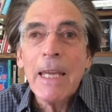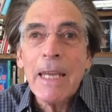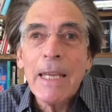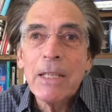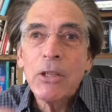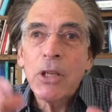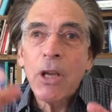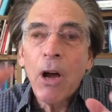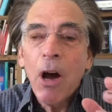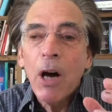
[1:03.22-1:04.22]
is
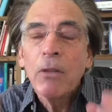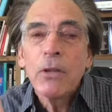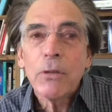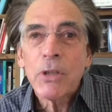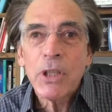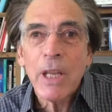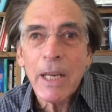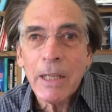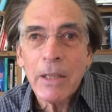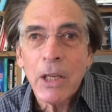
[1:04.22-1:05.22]

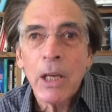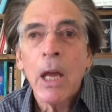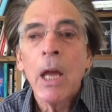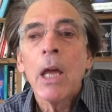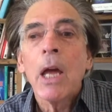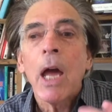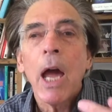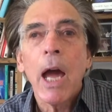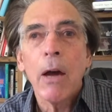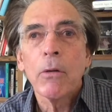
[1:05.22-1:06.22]
understanding
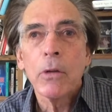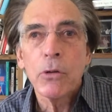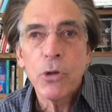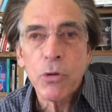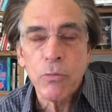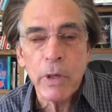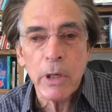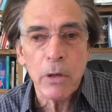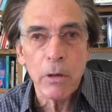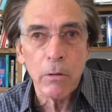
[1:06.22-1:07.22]
how to
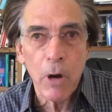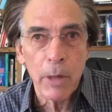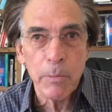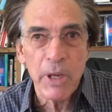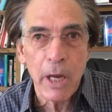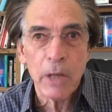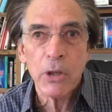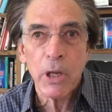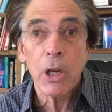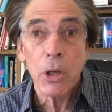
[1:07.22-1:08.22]
treat your
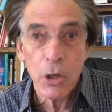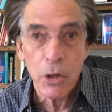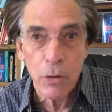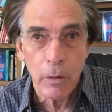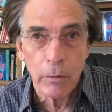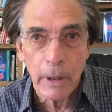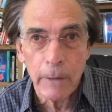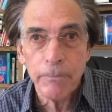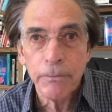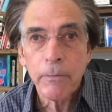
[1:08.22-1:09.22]
IBS and cure it.
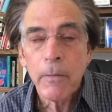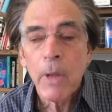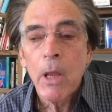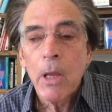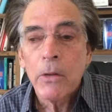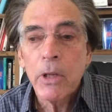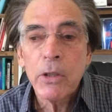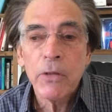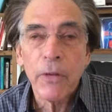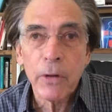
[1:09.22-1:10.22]

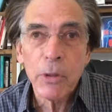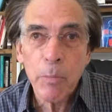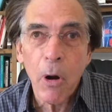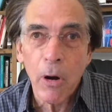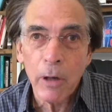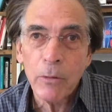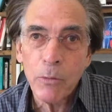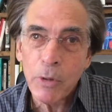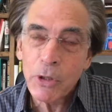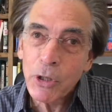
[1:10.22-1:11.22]
This first part,
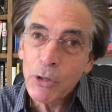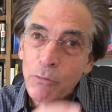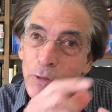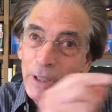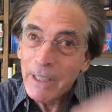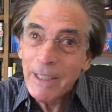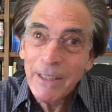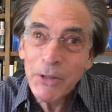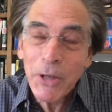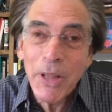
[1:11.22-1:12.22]
which is
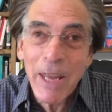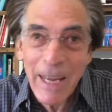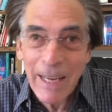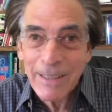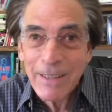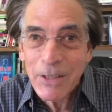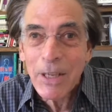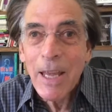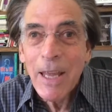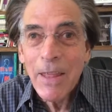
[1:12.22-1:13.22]
related to the
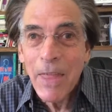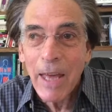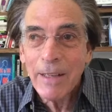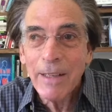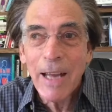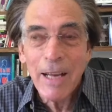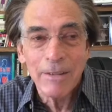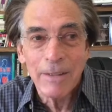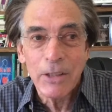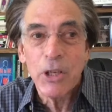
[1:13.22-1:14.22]
ants, that
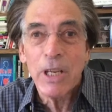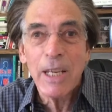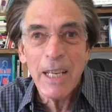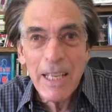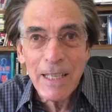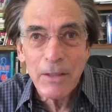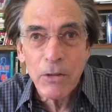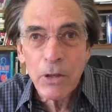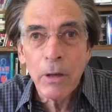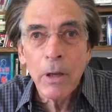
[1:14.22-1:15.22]
analogy
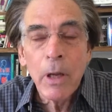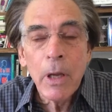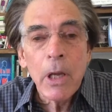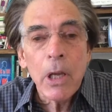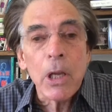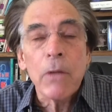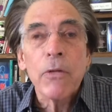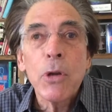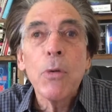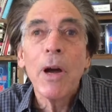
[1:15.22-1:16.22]
is,
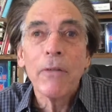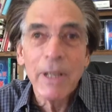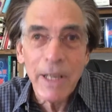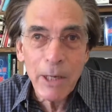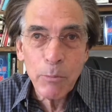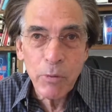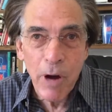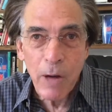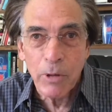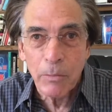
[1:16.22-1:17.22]
if you have an ant
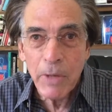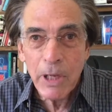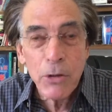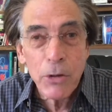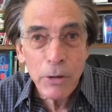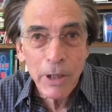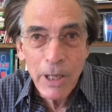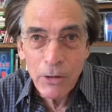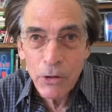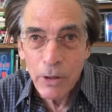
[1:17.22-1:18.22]
problem in your
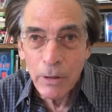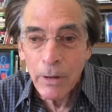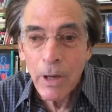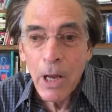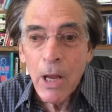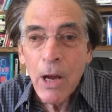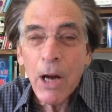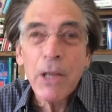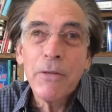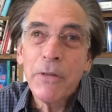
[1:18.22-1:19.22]
kitchen,
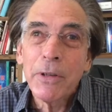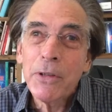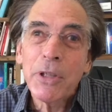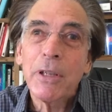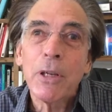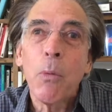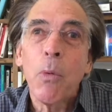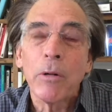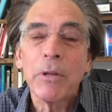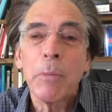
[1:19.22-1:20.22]
are you first going to
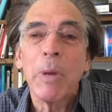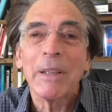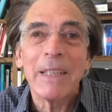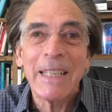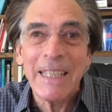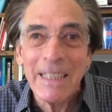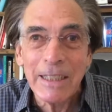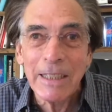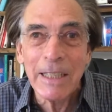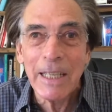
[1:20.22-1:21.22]
worry about
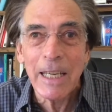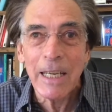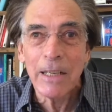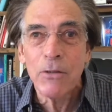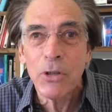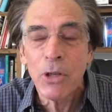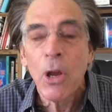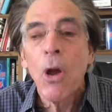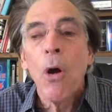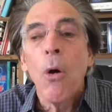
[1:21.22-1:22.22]
killing the ants,
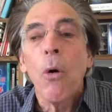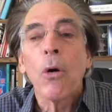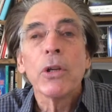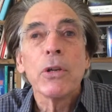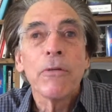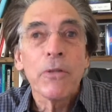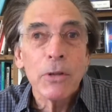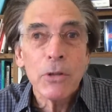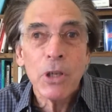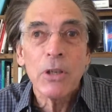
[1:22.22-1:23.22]
or are you
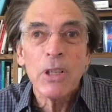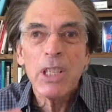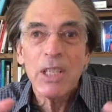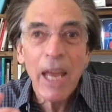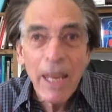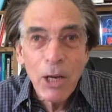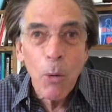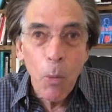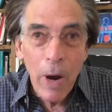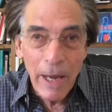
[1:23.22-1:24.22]
first going to take
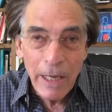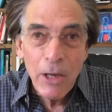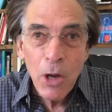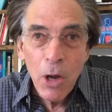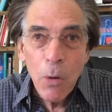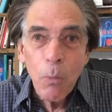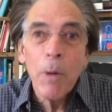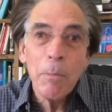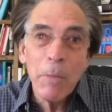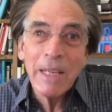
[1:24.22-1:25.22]
away
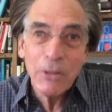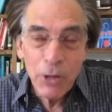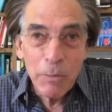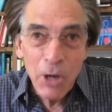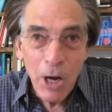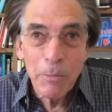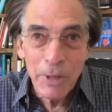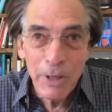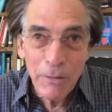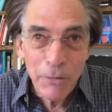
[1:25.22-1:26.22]
what makes them come
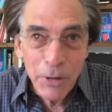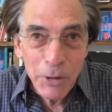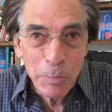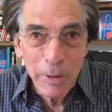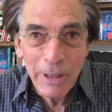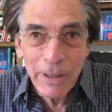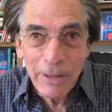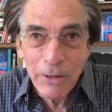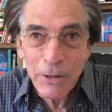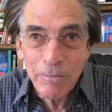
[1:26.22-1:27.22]
in the first
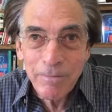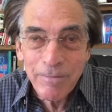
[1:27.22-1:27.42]
place?